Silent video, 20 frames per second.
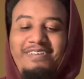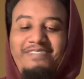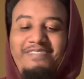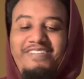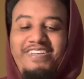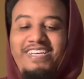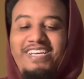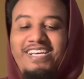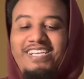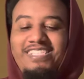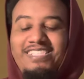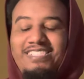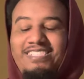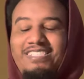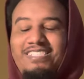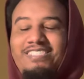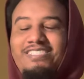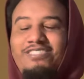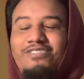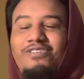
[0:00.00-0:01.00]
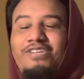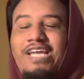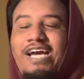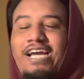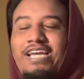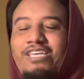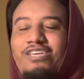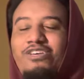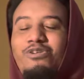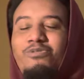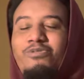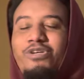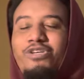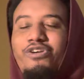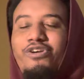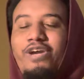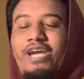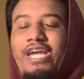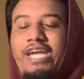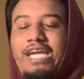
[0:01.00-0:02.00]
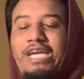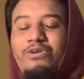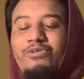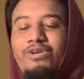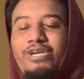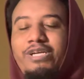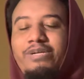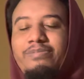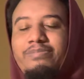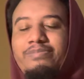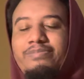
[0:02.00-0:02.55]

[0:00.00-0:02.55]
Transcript: Because you're not you when you're angry.